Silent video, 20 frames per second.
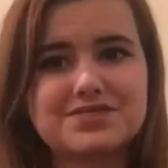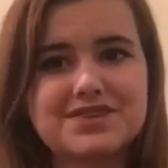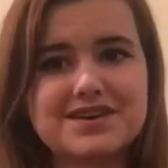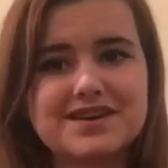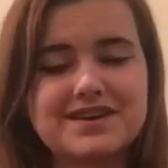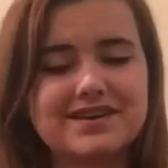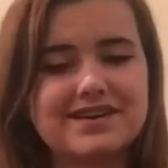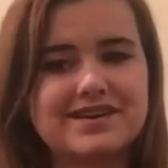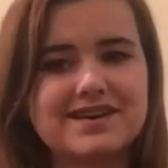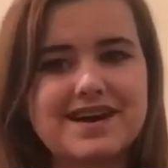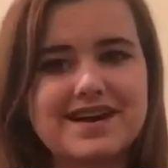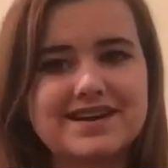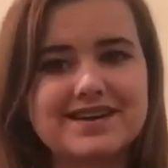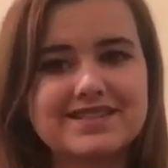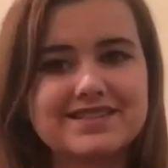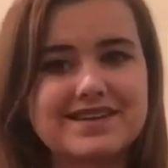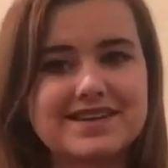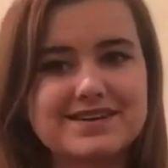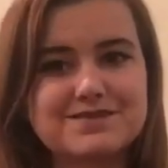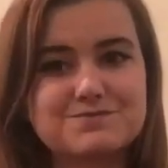thing. I
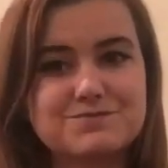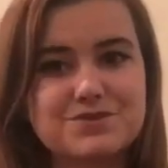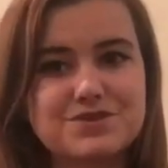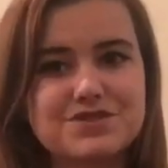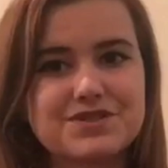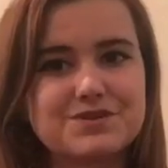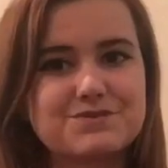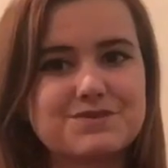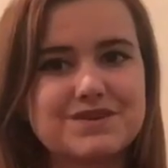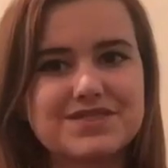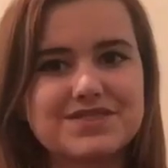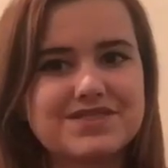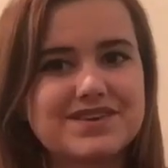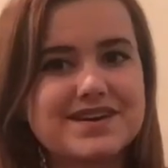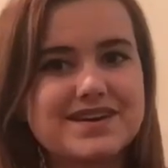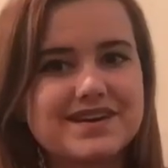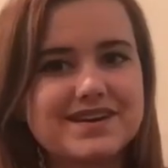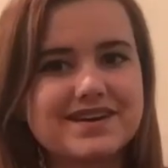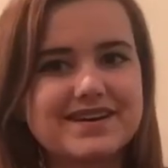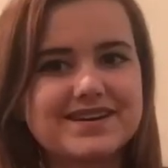can like more than one
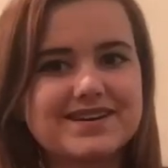thing,